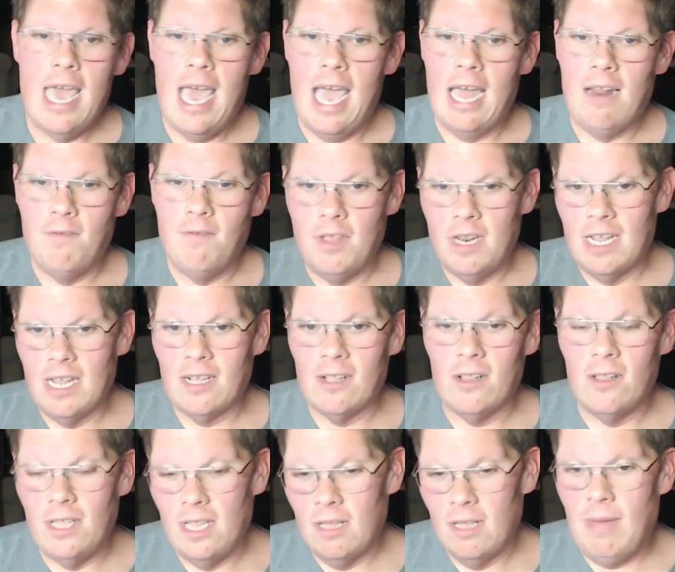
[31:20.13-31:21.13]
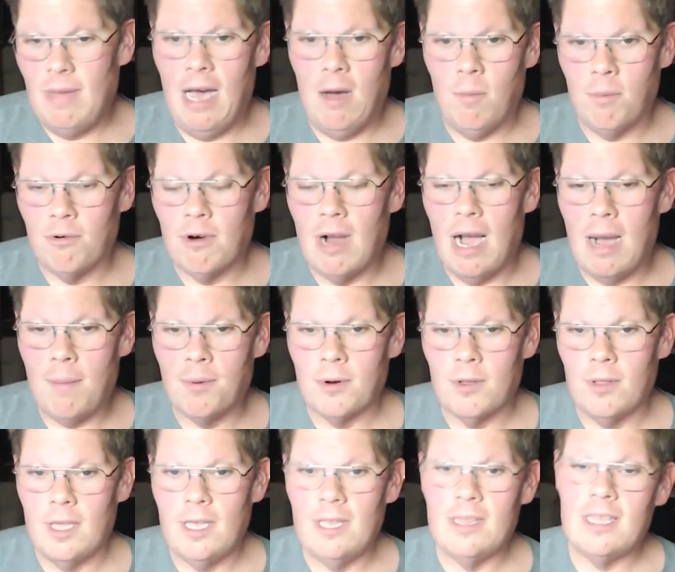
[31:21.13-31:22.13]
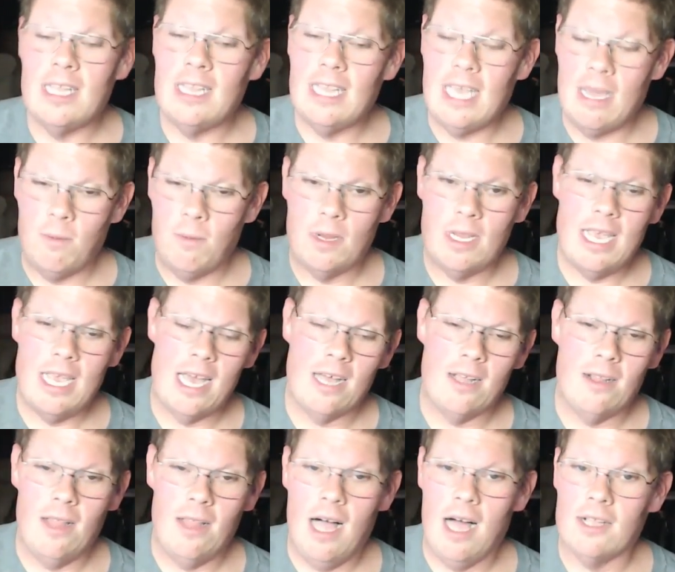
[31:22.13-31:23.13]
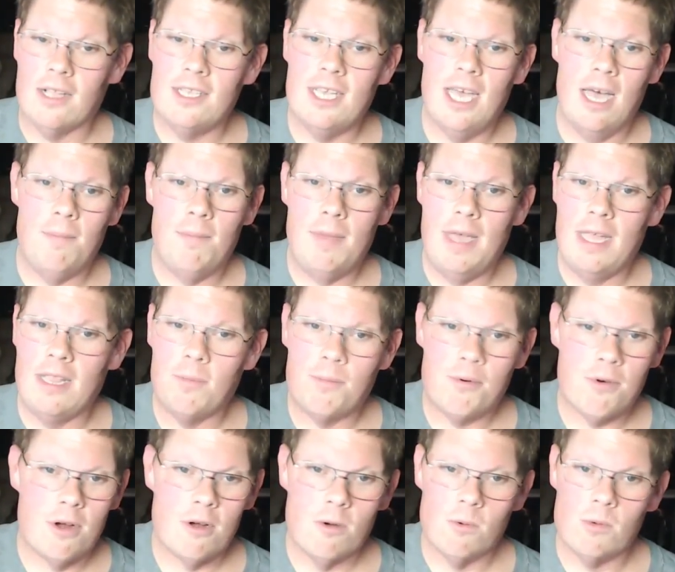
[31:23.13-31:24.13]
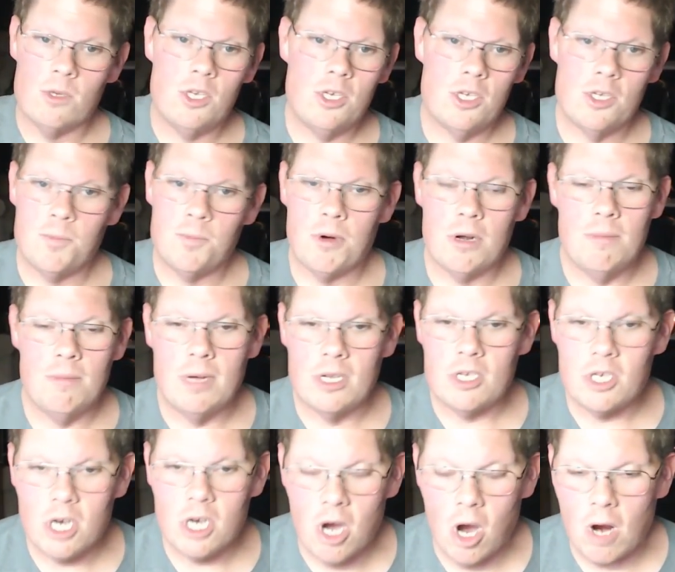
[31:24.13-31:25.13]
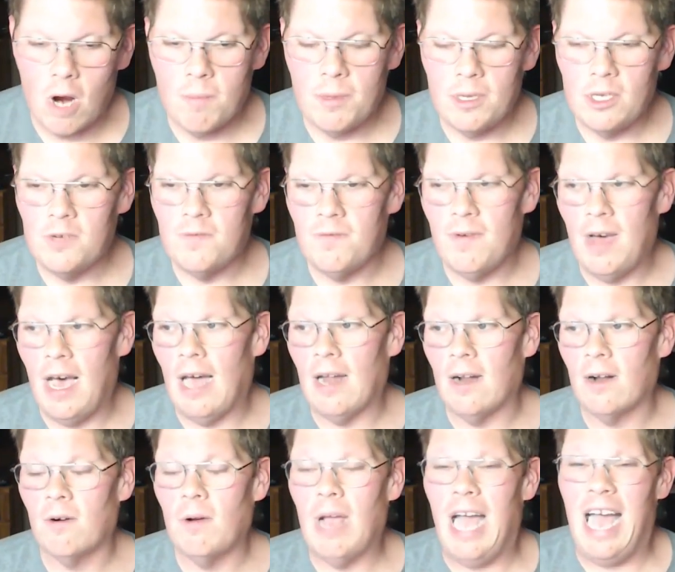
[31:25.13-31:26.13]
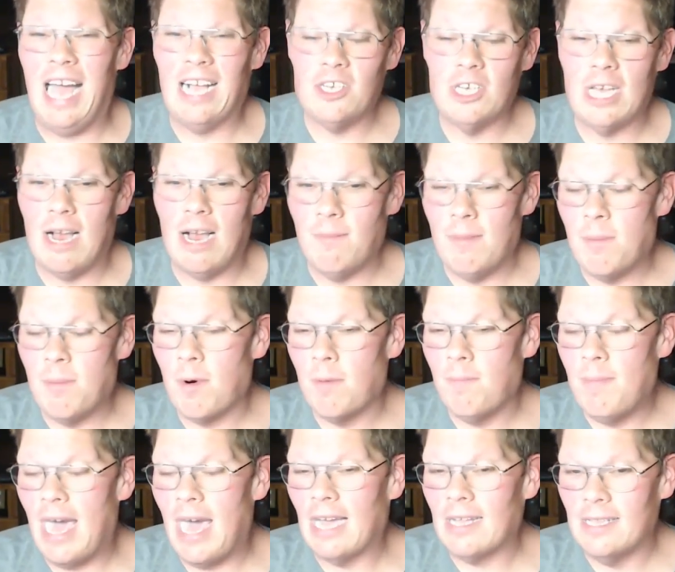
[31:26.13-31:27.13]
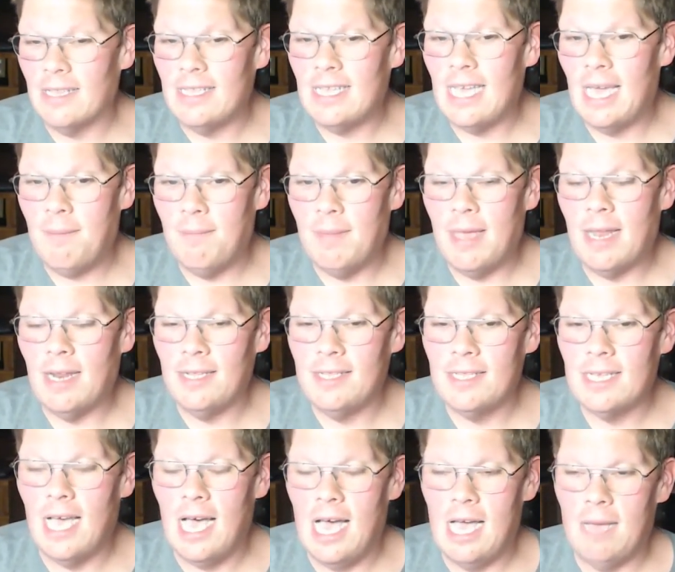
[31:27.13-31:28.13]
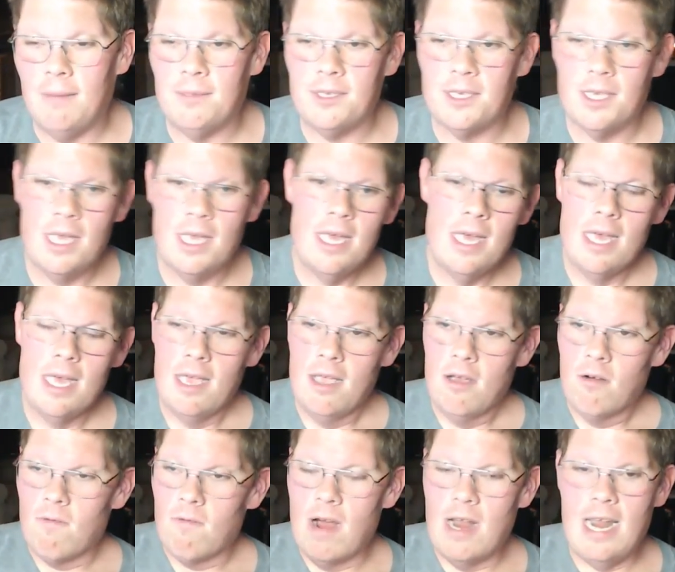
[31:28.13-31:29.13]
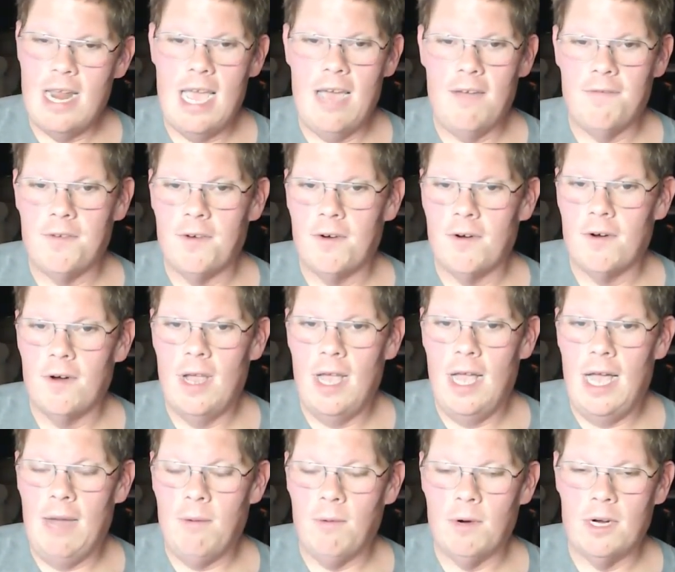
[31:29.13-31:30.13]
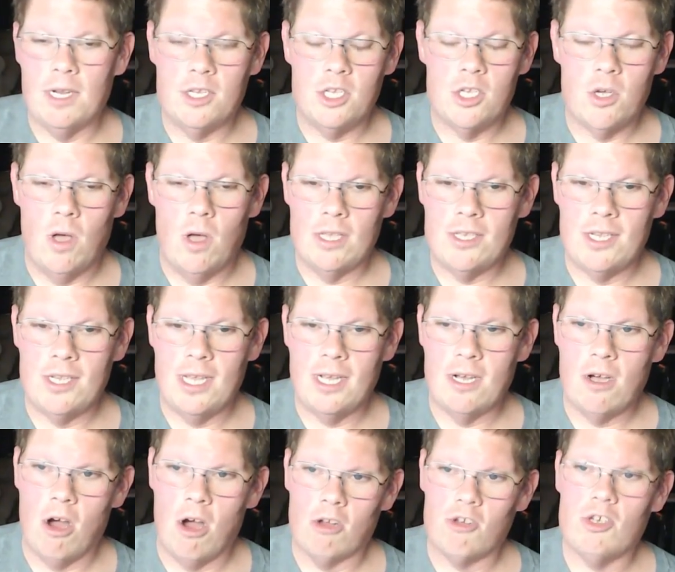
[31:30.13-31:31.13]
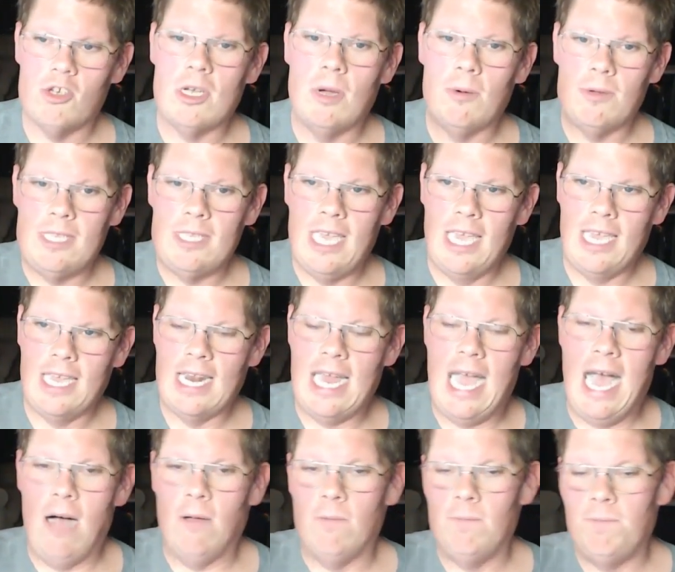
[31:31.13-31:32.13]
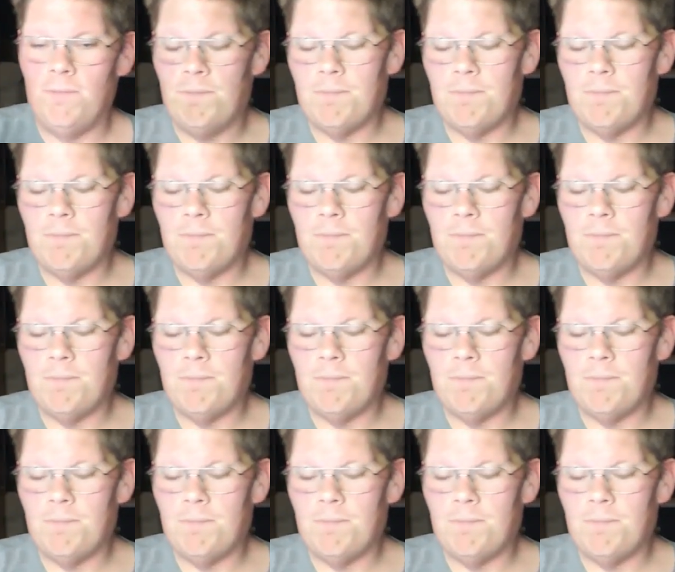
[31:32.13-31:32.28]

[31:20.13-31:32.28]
And if you didn't clean them out properly, then they would get clogged up, and the printer was just pretty much garbage fodder. Actually, I remember back in the day, many times, right after I would exhaust an ink cartridge, I would take it out